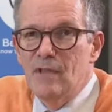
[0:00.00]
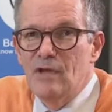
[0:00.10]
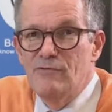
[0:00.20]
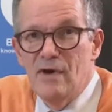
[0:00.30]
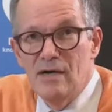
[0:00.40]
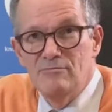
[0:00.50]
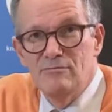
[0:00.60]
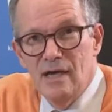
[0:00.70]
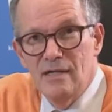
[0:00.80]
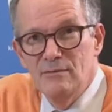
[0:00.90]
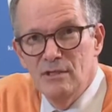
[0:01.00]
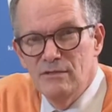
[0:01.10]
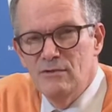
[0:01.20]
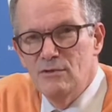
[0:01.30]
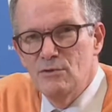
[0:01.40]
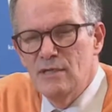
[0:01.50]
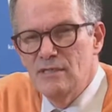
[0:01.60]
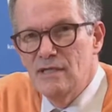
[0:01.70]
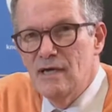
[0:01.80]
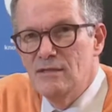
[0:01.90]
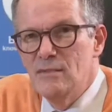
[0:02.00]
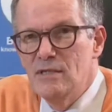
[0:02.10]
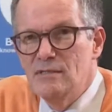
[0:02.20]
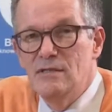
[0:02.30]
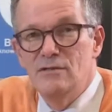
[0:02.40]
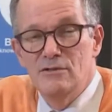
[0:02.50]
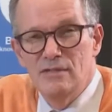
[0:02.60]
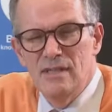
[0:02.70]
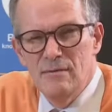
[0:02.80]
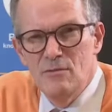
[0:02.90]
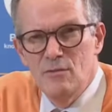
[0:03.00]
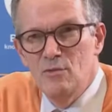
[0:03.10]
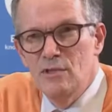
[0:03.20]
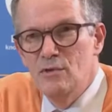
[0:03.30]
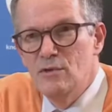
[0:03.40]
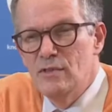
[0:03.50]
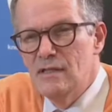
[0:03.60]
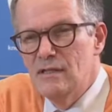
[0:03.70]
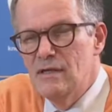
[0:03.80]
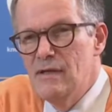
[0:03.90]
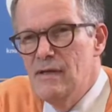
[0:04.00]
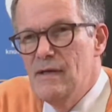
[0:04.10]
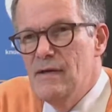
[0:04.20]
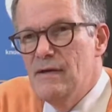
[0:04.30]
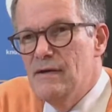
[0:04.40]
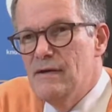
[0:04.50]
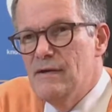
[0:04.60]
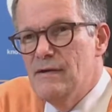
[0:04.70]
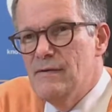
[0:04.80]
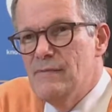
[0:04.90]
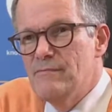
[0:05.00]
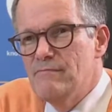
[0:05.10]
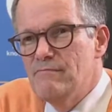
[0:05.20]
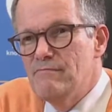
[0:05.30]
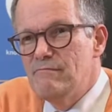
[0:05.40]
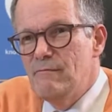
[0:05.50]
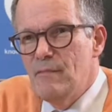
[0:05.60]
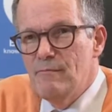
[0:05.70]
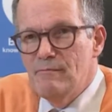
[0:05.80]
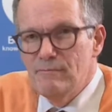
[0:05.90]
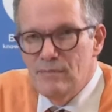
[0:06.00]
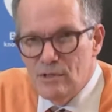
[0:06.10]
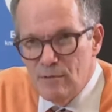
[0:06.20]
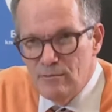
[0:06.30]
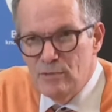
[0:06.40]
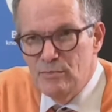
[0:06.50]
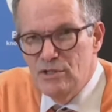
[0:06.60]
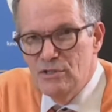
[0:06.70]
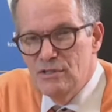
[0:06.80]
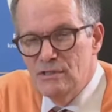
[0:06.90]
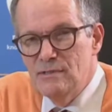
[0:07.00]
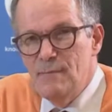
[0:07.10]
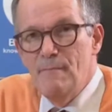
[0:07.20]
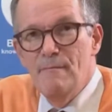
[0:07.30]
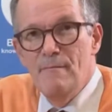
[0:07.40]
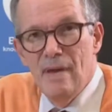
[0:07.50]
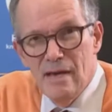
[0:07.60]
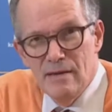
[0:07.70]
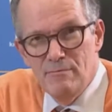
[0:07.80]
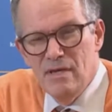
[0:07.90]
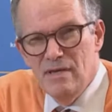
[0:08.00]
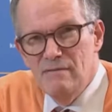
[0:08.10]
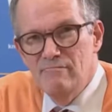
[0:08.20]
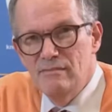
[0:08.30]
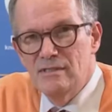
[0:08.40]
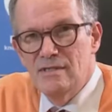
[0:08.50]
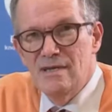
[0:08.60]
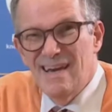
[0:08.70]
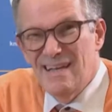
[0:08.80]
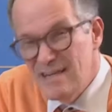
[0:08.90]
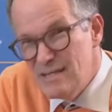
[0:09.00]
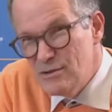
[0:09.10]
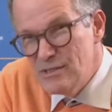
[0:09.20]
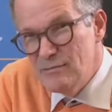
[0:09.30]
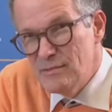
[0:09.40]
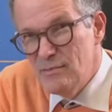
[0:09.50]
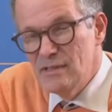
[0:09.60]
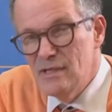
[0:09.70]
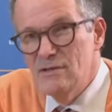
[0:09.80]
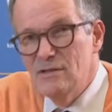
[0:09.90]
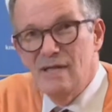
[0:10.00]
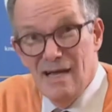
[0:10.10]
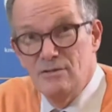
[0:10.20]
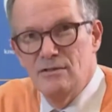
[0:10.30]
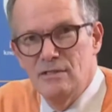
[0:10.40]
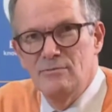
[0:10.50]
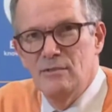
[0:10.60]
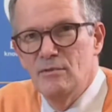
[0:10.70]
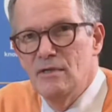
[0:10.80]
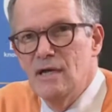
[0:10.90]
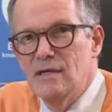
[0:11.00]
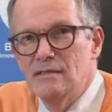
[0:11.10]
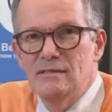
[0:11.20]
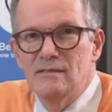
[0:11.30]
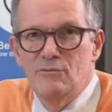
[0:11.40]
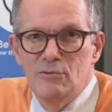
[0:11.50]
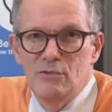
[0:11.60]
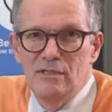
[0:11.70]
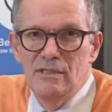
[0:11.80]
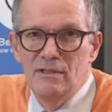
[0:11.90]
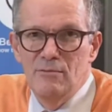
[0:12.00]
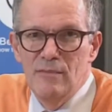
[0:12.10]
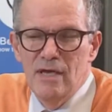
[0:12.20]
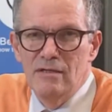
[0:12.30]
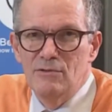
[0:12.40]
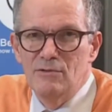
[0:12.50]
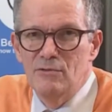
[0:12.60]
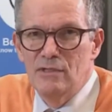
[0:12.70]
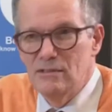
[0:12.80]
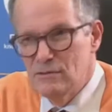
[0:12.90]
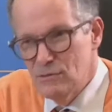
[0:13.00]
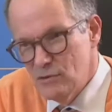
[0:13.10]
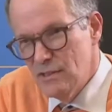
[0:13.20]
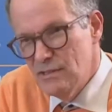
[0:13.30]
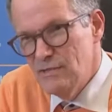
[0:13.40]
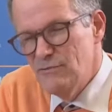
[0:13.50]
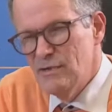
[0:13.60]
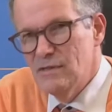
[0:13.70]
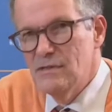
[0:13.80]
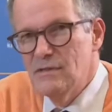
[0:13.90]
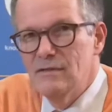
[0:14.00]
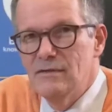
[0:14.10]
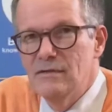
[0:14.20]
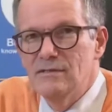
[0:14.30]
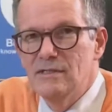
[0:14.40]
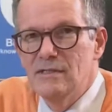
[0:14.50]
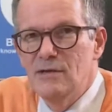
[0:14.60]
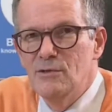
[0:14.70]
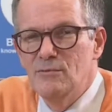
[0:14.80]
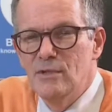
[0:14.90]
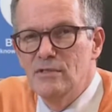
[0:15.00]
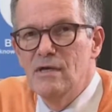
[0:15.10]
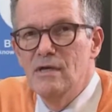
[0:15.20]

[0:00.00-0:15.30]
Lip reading: farmed animals, for domestic animals, the same. We know that some species may be slightly susceptible. They're not as susceptible as what we see in the mink, so it's totally different scenario, but